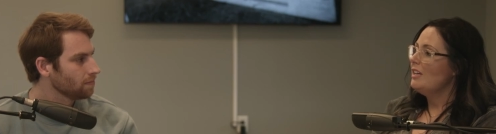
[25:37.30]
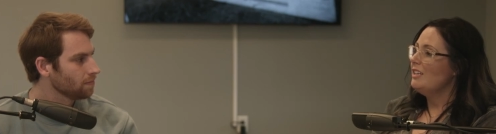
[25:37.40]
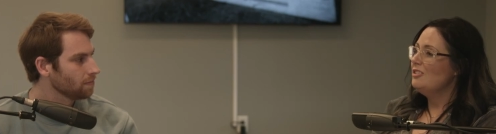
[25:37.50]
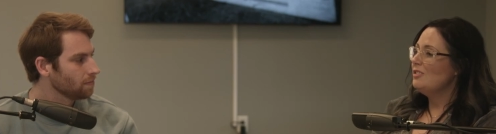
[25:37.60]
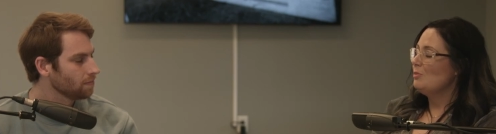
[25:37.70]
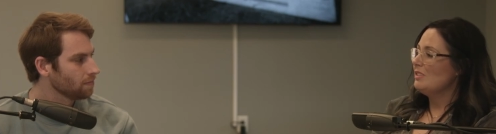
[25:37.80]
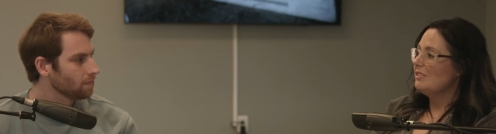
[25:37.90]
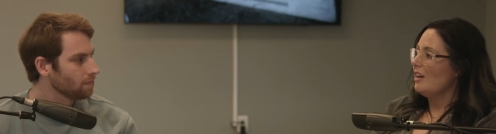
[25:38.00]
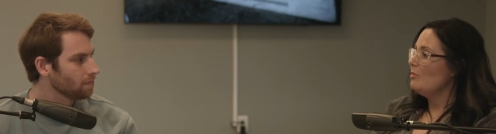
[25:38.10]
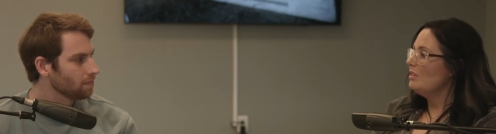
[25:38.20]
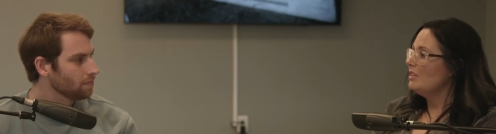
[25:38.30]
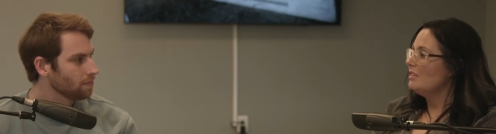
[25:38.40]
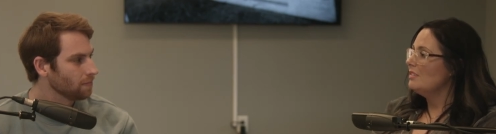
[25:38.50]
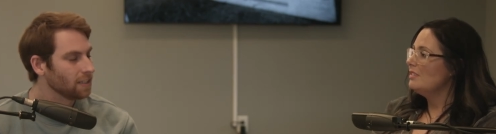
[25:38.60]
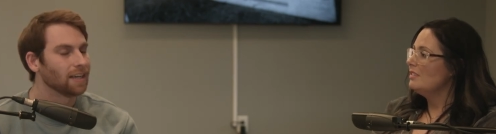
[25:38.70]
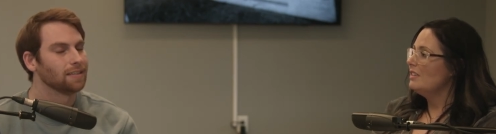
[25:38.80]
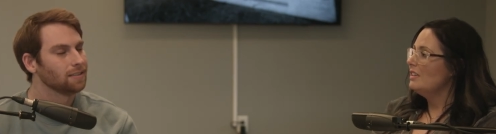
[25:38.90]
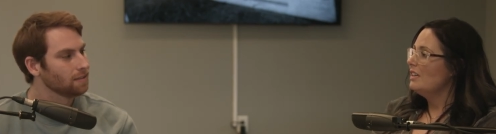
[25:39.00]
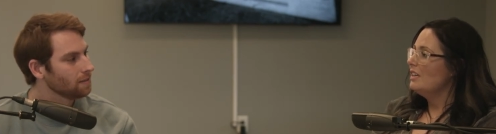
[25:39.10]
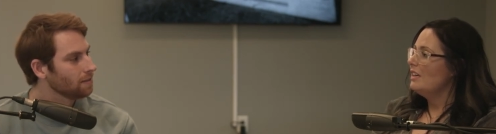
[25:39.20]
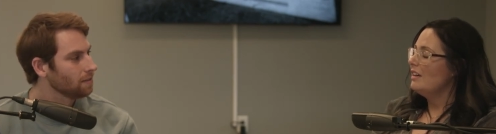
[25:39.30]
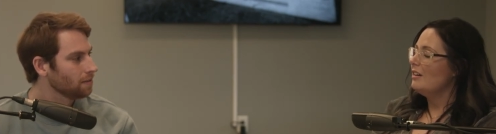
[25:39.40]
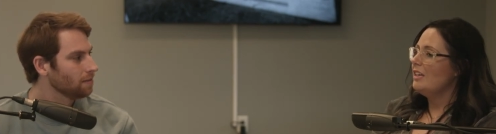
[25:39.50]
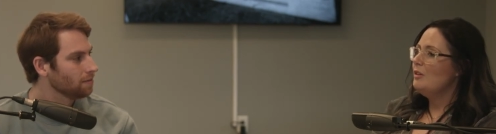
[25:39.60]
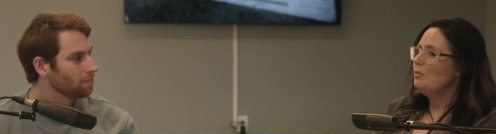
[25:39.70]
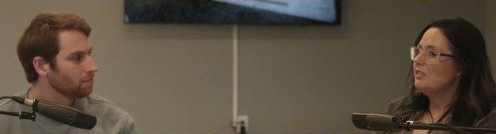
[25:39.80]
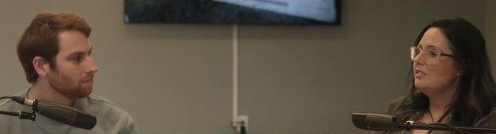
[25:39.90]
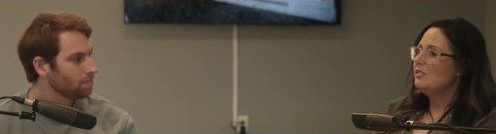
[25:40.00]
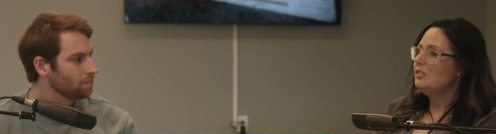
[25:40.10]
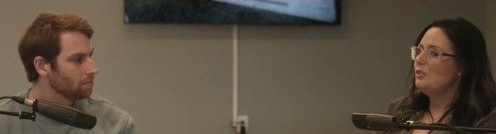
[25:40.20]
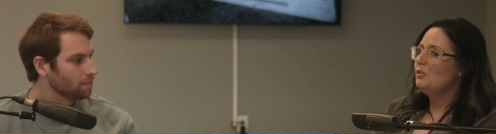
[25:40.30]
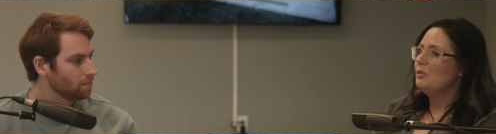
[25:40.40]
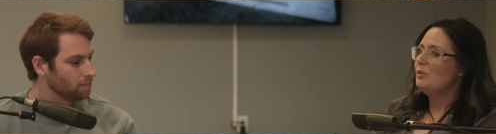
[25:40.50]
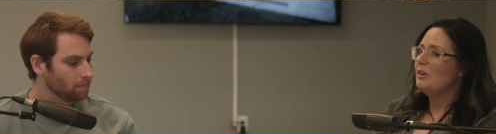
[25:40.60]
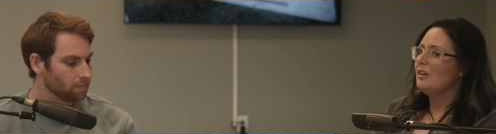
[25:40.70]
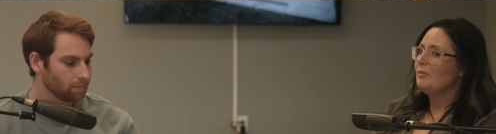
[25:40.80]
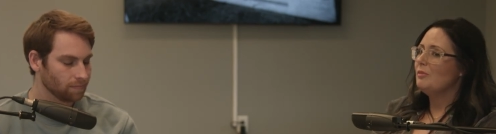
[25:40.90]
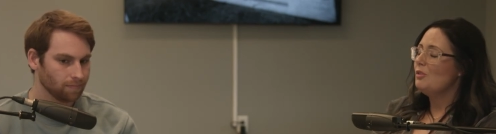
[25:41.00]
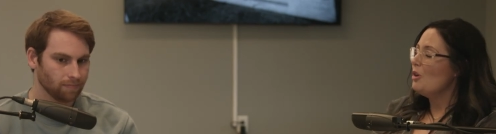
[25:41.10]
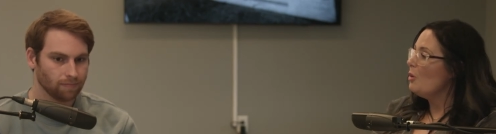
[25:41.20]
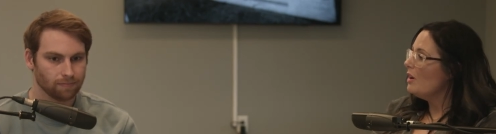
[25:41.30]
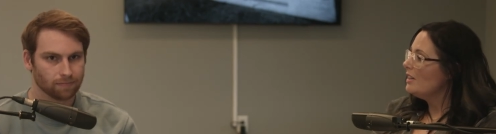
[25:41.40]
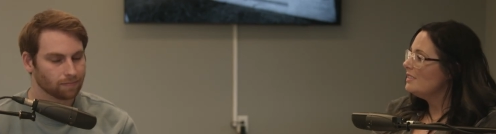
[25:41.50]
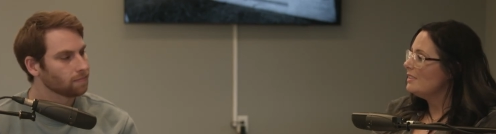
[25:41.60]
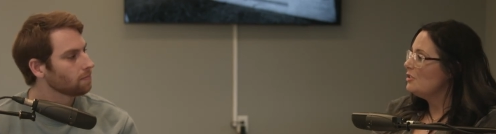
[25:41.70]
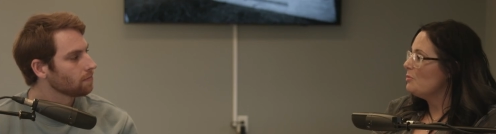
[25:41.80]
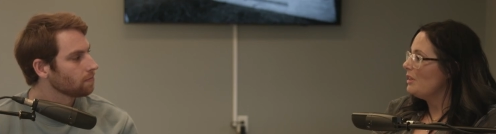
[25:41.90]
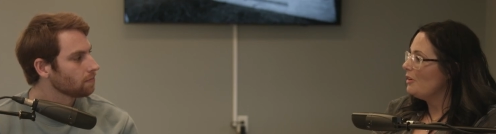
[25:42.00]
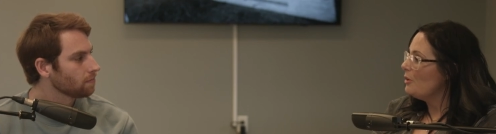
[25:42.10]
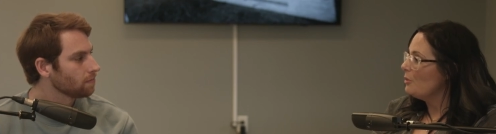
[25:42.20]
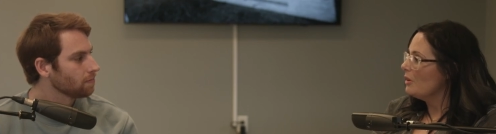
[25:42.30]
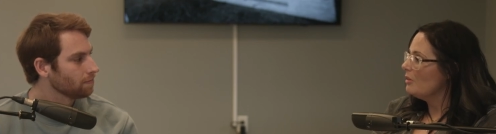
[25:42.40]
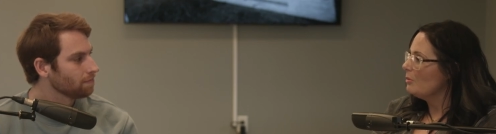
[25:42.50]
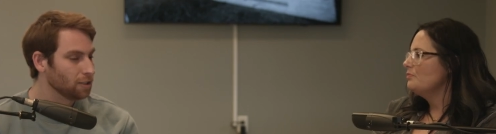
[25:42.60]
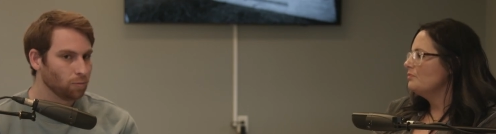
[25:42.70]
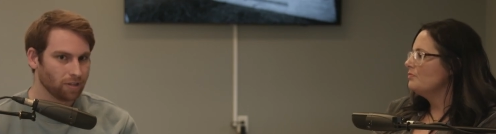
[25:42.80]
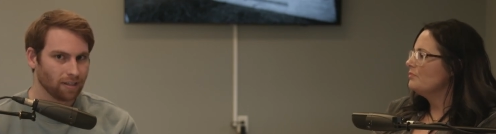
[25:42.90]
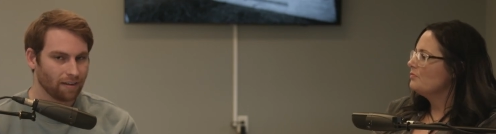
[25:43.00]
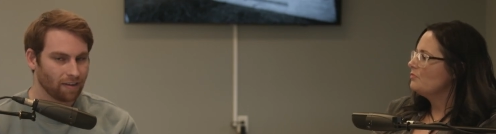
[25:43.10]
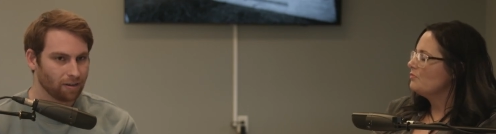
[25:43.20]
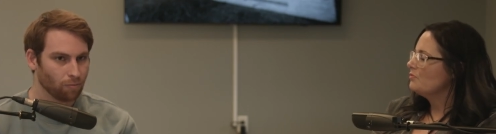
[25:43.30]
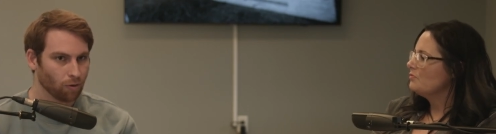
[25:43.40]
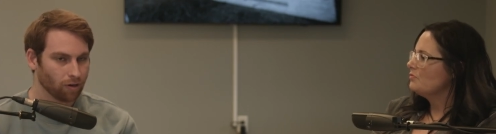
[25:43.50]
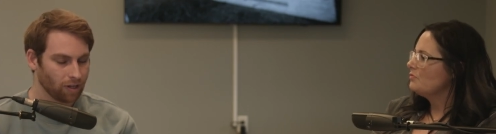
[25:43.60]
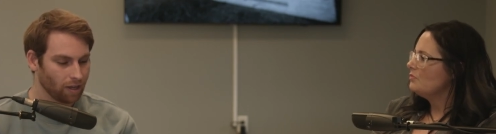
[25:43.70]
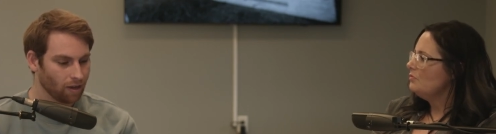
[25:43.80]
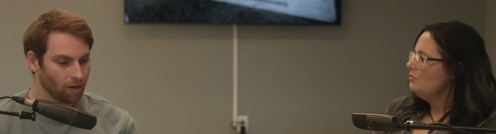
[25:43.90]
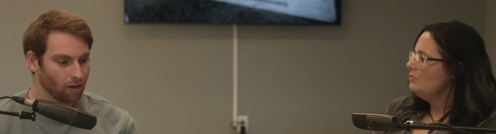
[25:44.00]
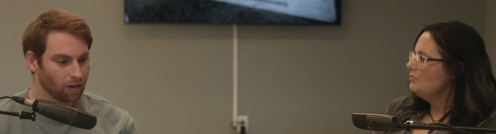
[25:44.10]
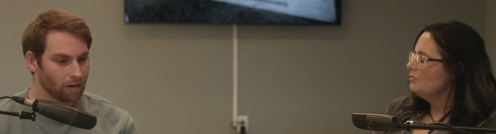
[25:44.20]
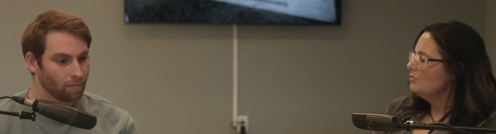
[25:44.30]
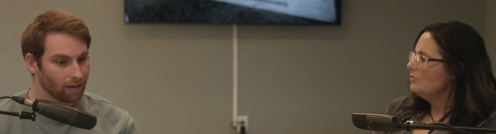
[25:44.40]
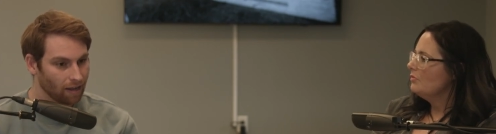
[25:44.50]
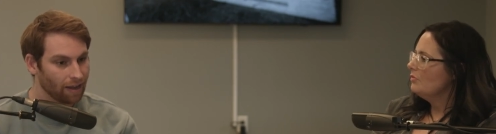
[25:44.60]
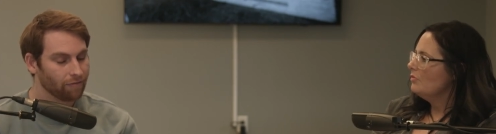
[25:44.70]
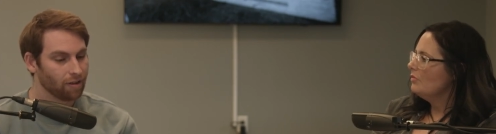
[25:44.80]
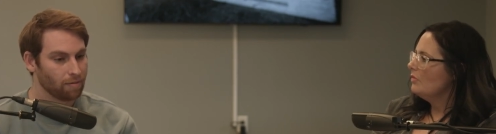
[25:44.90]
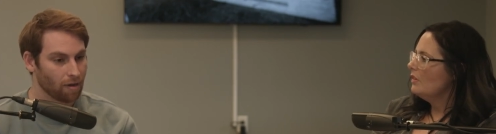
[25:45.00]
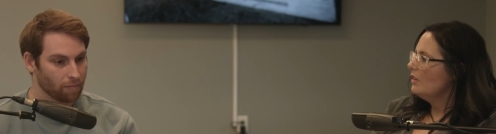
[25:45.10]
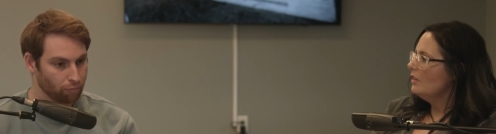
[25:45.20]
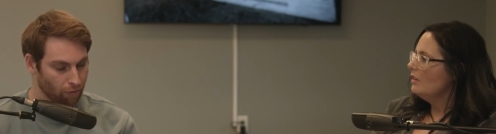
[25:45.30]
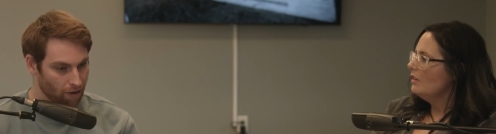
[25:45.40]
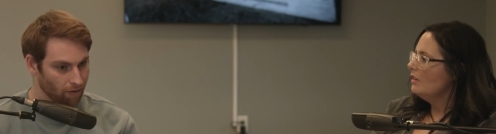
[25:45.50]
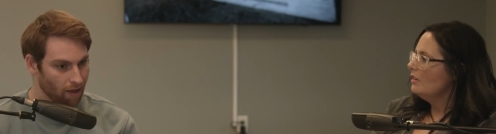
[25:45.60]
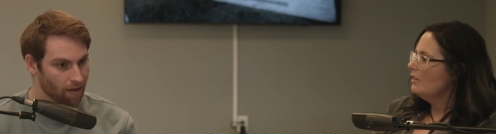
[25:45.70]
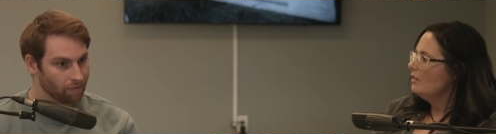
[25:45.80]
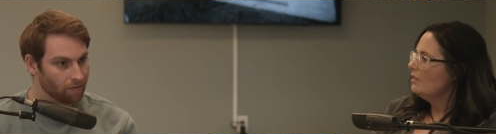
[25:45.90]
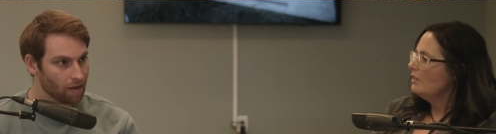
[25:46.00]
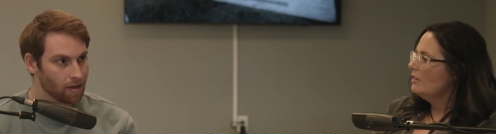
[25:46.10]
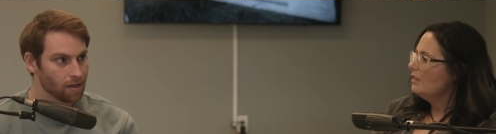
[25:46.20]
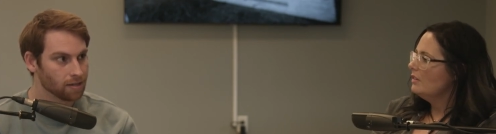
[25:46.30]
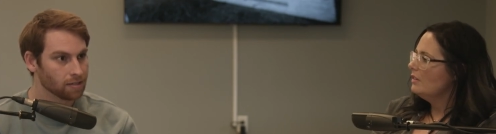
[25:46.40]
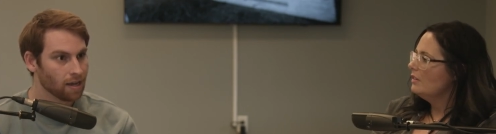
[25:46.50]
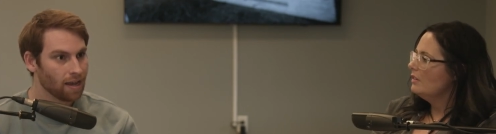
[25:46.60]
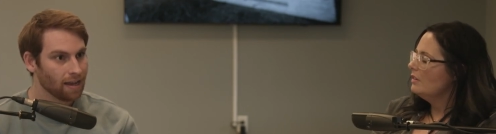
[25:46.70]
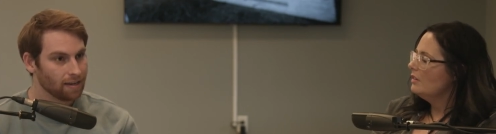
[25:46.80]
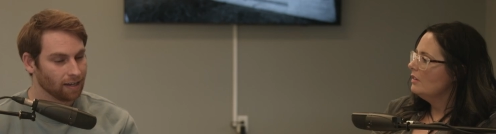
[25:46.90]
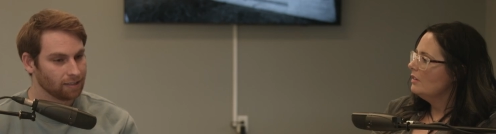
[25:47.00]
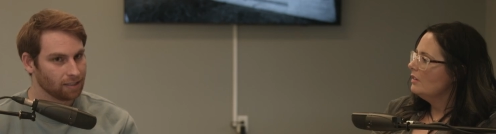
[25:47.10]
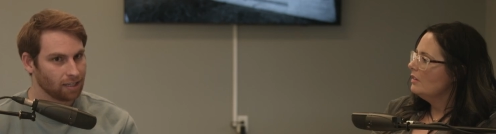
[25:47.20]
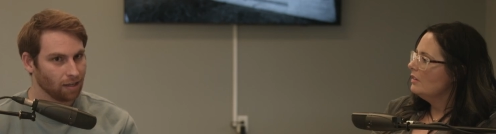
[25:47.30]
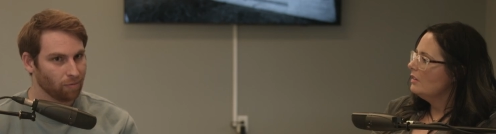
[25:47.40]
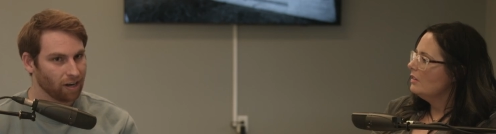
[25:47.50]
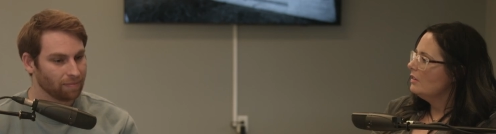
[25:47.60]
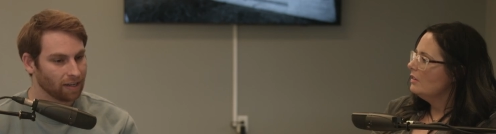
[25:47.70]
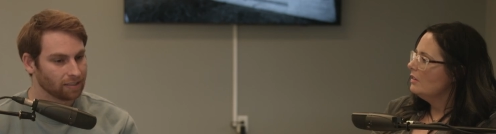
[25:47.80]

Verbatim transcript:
Speaker 1: He just wants time with us. Yes. Uh, he wants to um, know us and to be known.
Speaker 2: That's one thing that I've had to work on in my life and my prayer life is not just celebrating my